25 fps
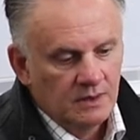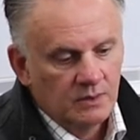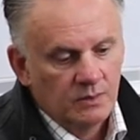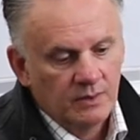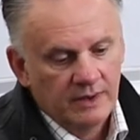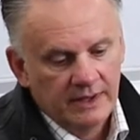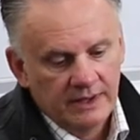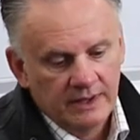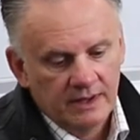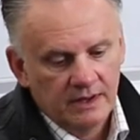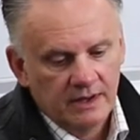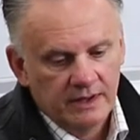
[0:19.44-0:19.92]

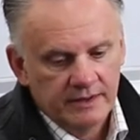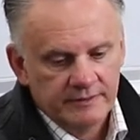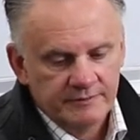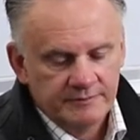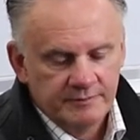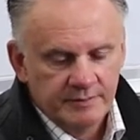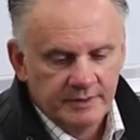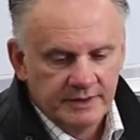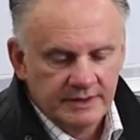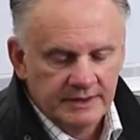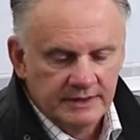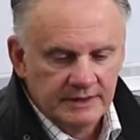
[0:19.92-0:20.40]
Well,
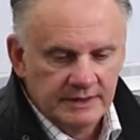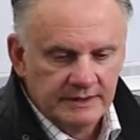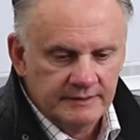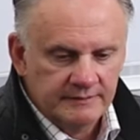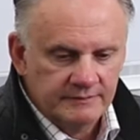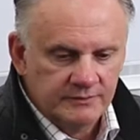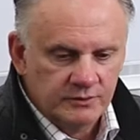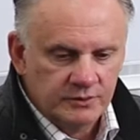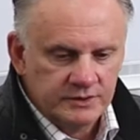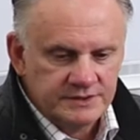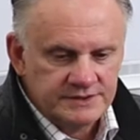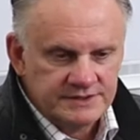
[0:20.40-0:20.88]
I've been
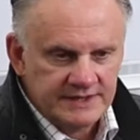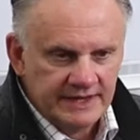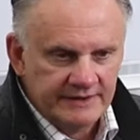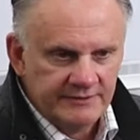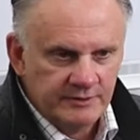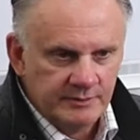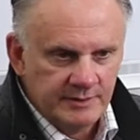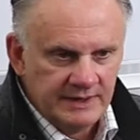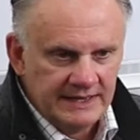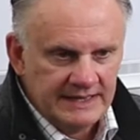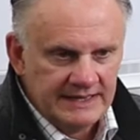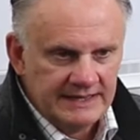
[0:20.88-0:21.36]
a voice
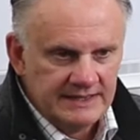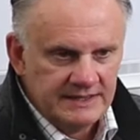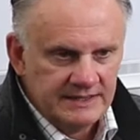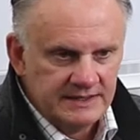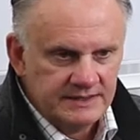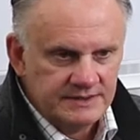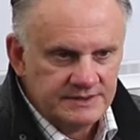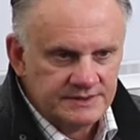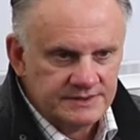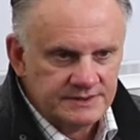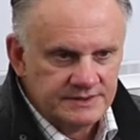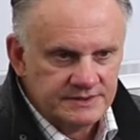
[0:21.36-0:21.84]
over many
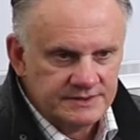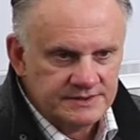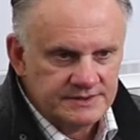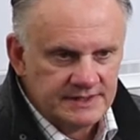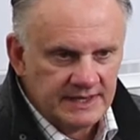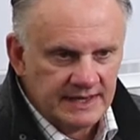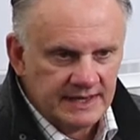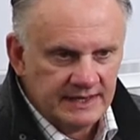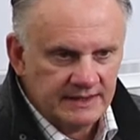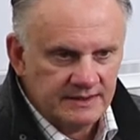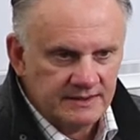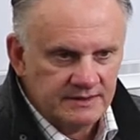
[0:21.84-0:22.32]
years to
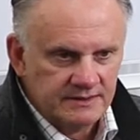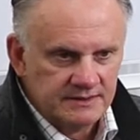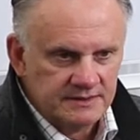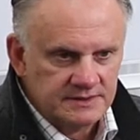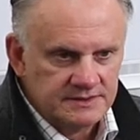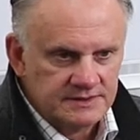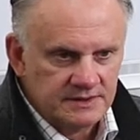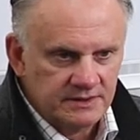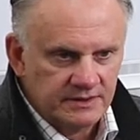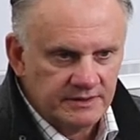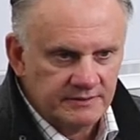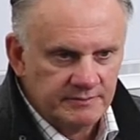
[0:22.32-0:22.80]
say that
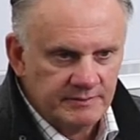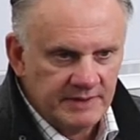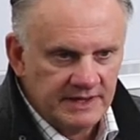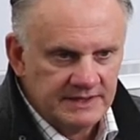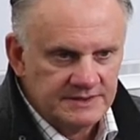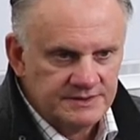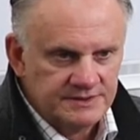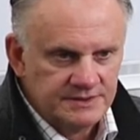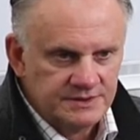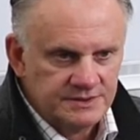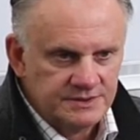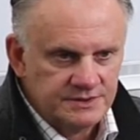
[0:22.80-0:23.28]
there's a lot of
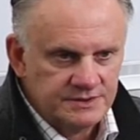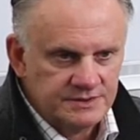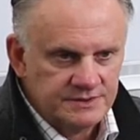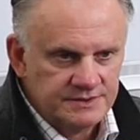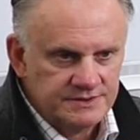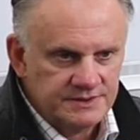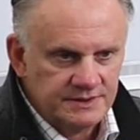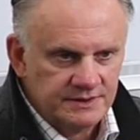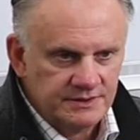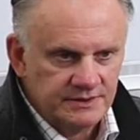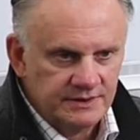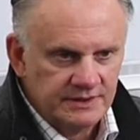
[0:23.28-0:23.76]
men's
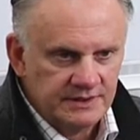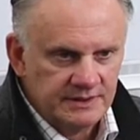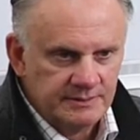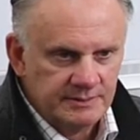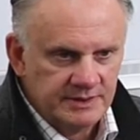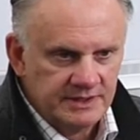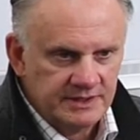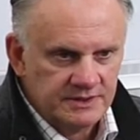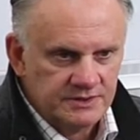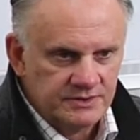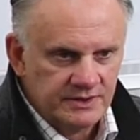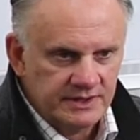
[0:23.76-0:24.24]
issues that need to
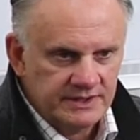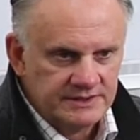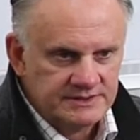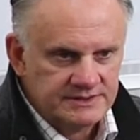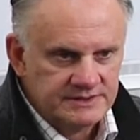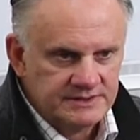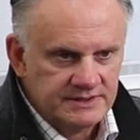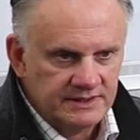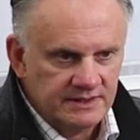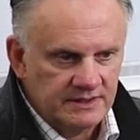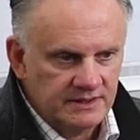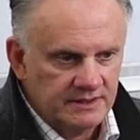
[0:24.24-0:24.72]
be
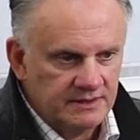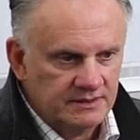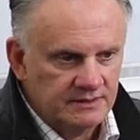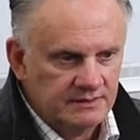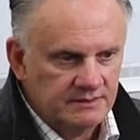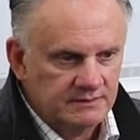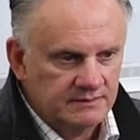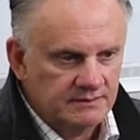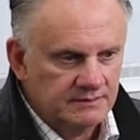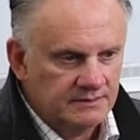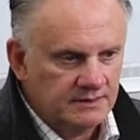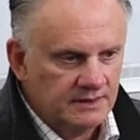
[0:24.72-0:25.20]
addressed.
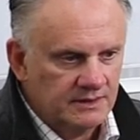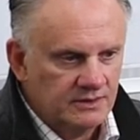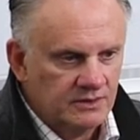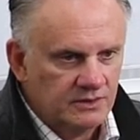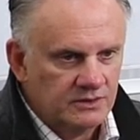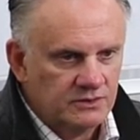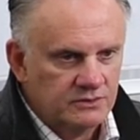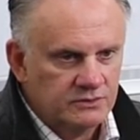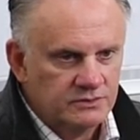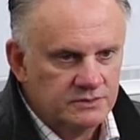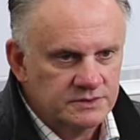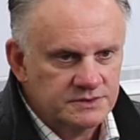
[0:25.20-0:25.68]
Uh, I
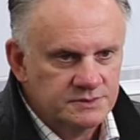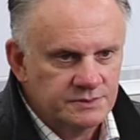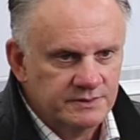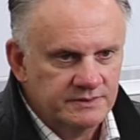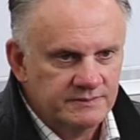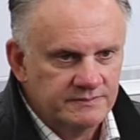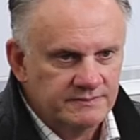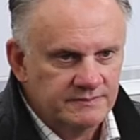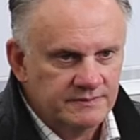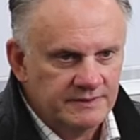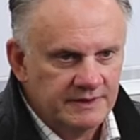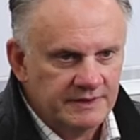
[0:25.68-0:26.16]
lock horns
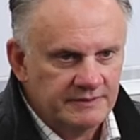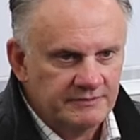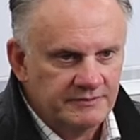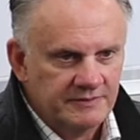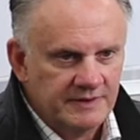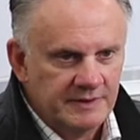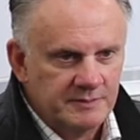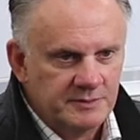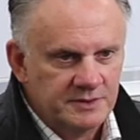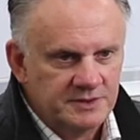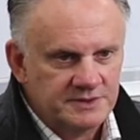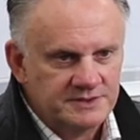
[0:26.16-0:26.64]
with left
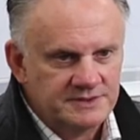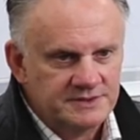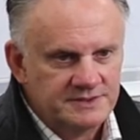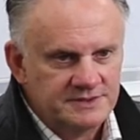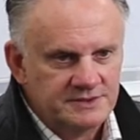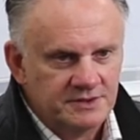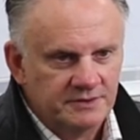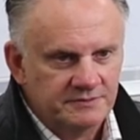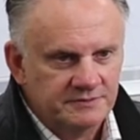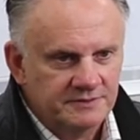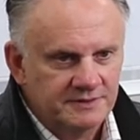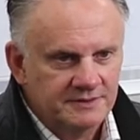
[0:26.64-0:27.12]
feminists
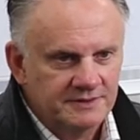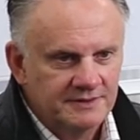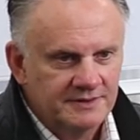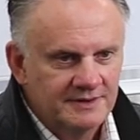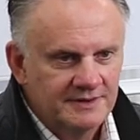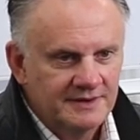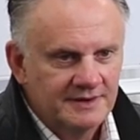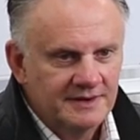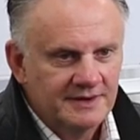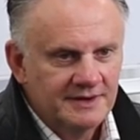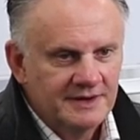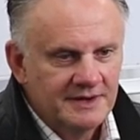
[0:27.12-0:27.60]
as often
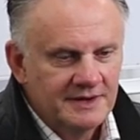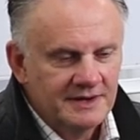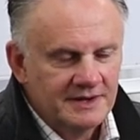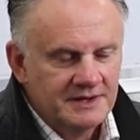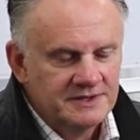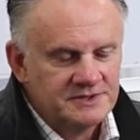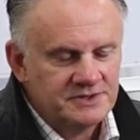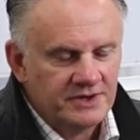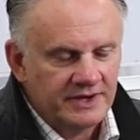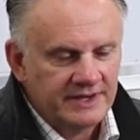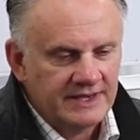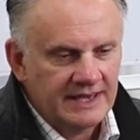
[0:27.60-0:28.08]

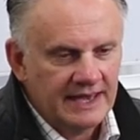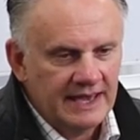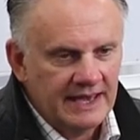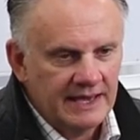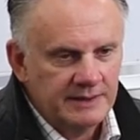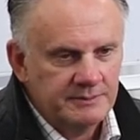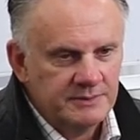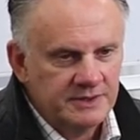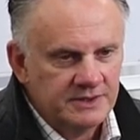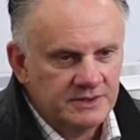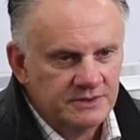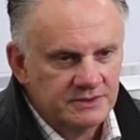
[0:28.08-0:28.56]
as I
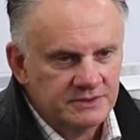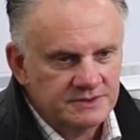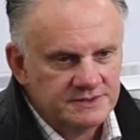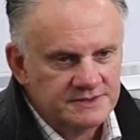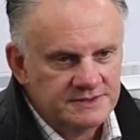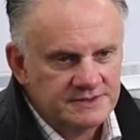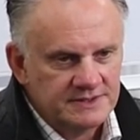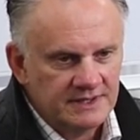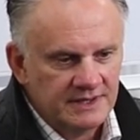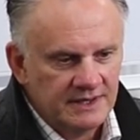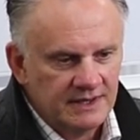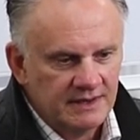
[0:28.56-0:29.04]
can
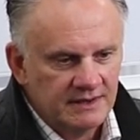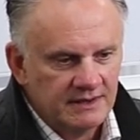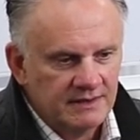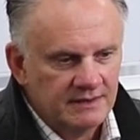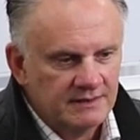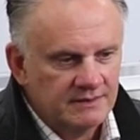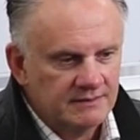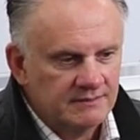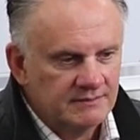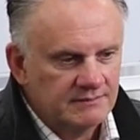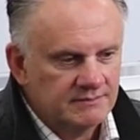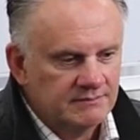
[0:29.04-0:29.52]
because,
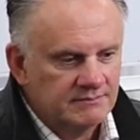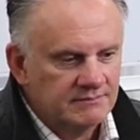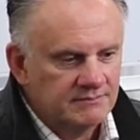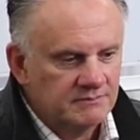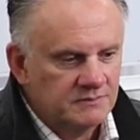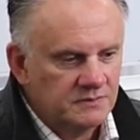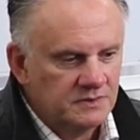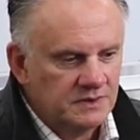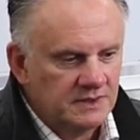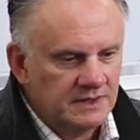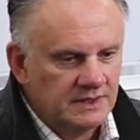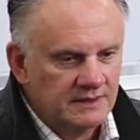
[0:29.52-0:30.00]
uh,
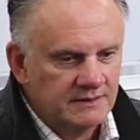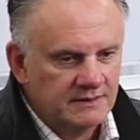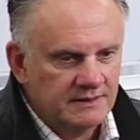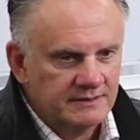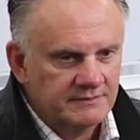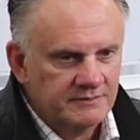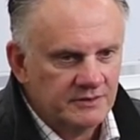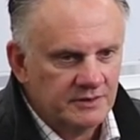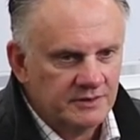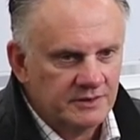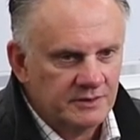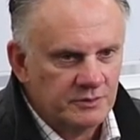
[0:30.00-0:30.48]
you know,
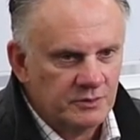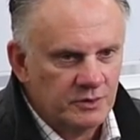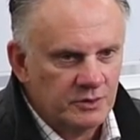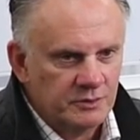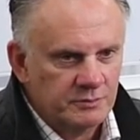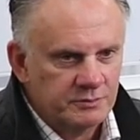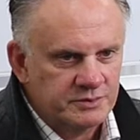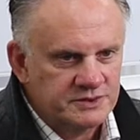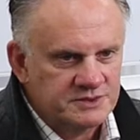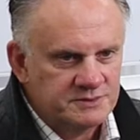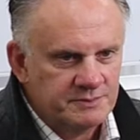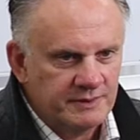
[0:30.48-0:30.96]
they've got the
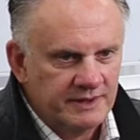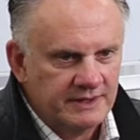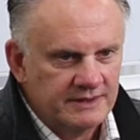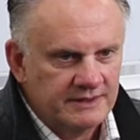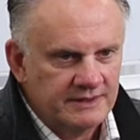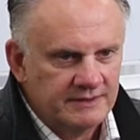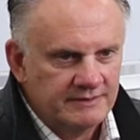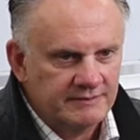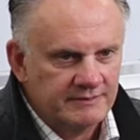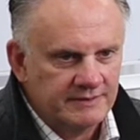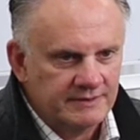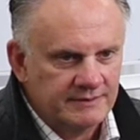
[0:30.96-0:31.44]
wrong
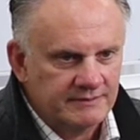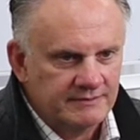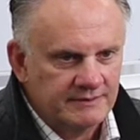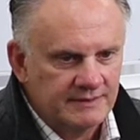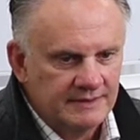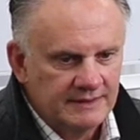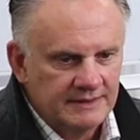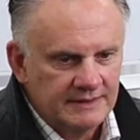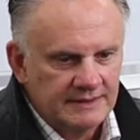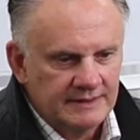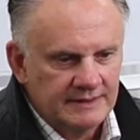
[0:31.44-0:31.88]
perspective and